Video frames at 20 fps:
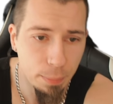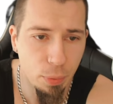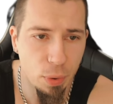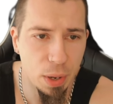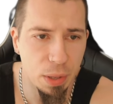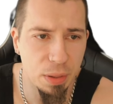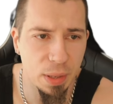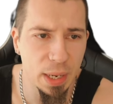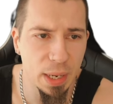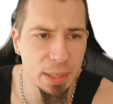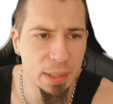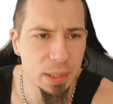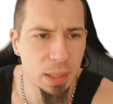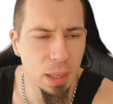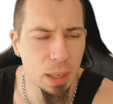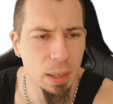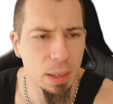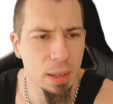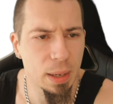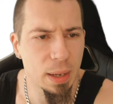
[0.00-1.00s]
Press
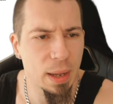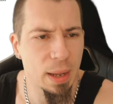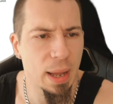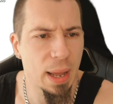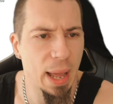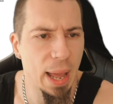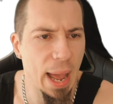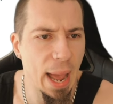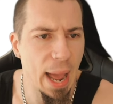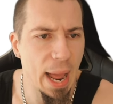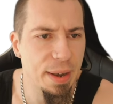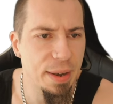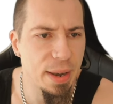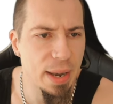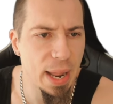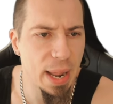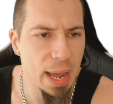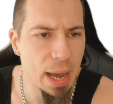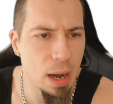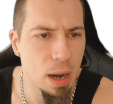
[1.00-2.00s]
enter. And
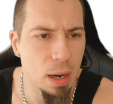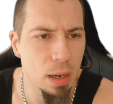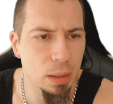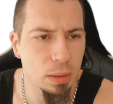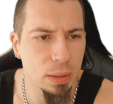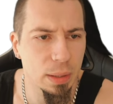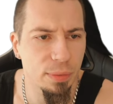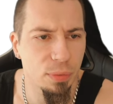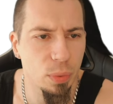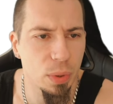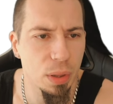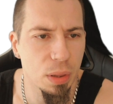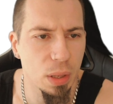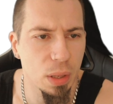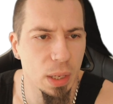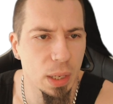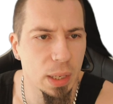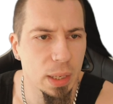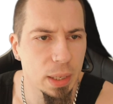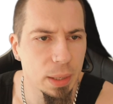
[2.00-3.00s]
now, if we
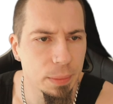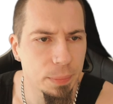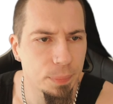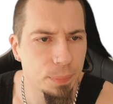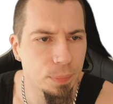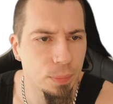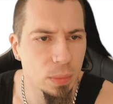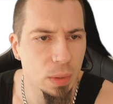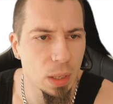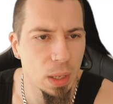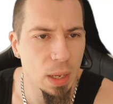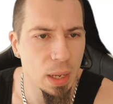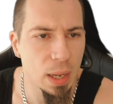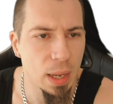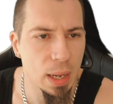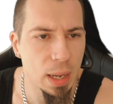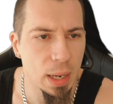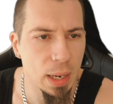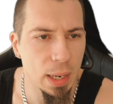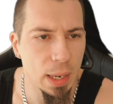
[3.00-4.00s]
see it,
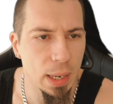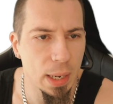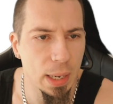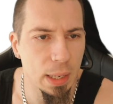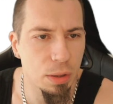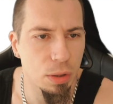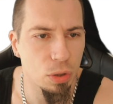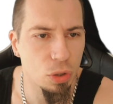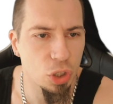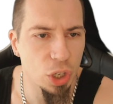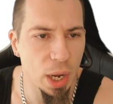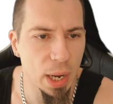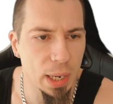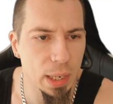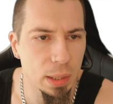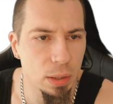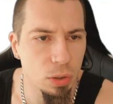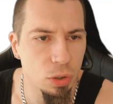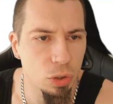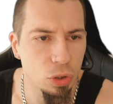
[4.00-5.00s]
it's
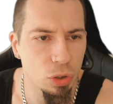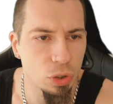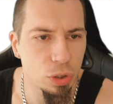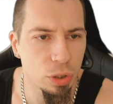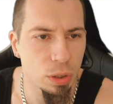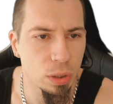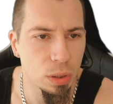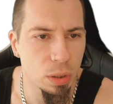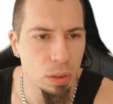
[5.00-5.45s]
changed